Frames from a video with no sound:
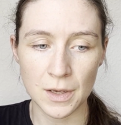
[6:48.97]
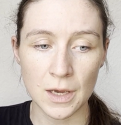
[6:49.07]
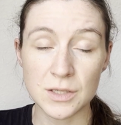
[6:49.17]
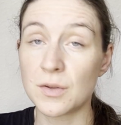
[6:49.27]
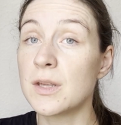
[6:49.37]

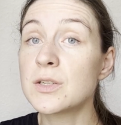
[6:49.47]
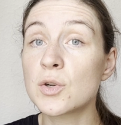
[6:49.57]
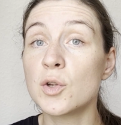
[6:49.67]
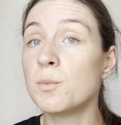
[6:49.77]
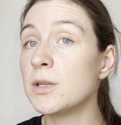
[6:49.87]
So this
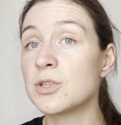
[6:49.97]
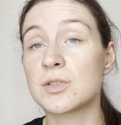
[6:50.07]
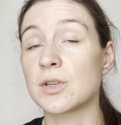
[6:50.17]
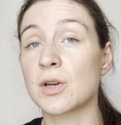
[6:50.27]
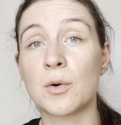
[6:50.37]
could be just
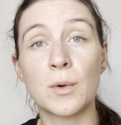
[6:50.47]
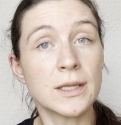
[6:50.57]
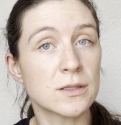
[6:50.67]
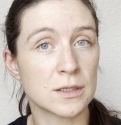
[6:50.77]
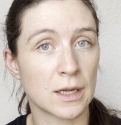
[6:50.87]
a
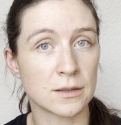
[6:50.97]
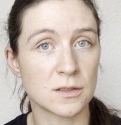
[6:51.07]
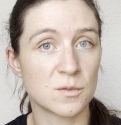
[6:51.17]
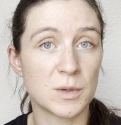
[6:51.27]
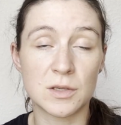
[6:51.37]
coincidence
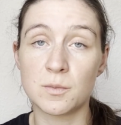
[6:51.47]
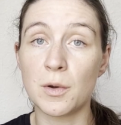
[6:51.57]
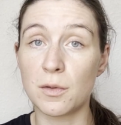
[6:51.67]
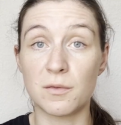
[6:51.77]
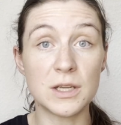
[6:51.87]
because
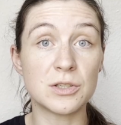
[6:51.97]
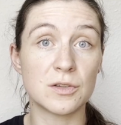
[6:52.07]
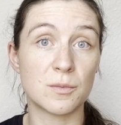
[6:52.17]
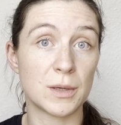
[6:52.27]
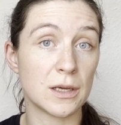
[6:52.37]
both features
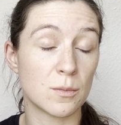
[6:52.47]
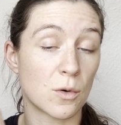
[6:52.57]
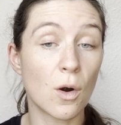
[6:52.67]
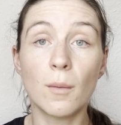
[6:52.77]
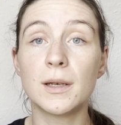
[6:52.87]
appear more
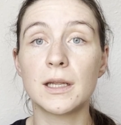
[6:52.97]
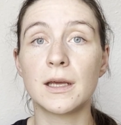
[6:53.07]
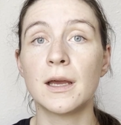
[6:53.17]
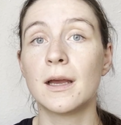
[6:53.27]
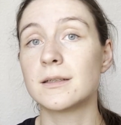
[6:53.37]
commonly
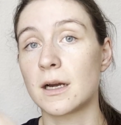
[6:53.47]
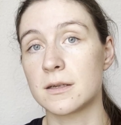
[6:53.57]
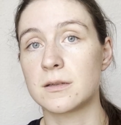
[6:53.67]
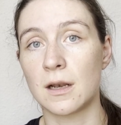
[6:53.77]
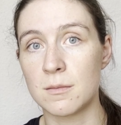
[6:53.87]
at high
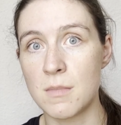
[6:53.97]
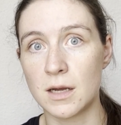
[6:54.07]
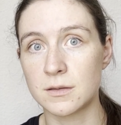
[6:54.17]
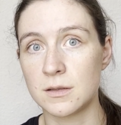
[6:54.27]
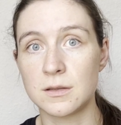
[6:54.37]
stellar
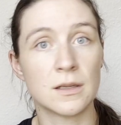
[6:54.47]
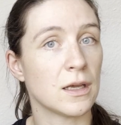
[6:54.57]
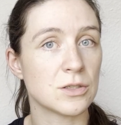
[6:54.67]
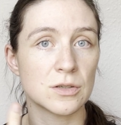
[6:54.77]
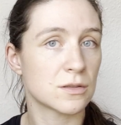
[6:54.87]
masses and they
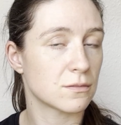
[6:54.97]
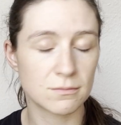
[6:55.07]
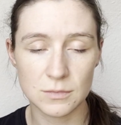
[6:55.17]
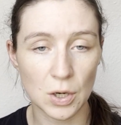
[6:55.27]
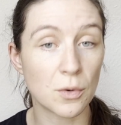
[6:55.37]
just
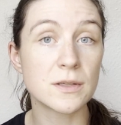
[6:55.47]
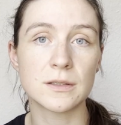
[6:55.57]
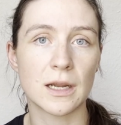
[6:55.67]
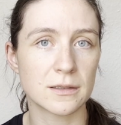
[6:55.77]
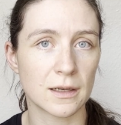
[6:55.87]

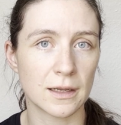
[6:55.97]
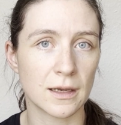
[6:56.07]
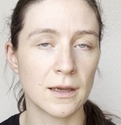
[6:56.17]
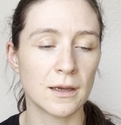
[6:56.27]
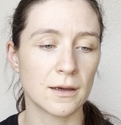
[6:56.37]
coincidentally
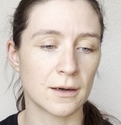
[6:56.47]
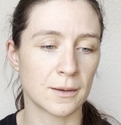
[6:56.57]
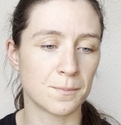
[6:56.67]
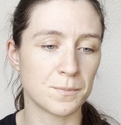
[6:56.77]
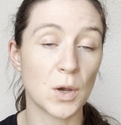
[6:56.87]

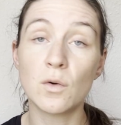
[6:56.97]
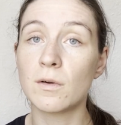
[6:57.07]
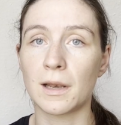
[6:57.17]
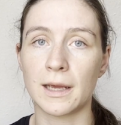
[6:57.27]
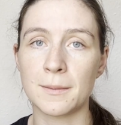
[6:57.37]

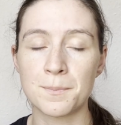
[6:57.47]
overlay.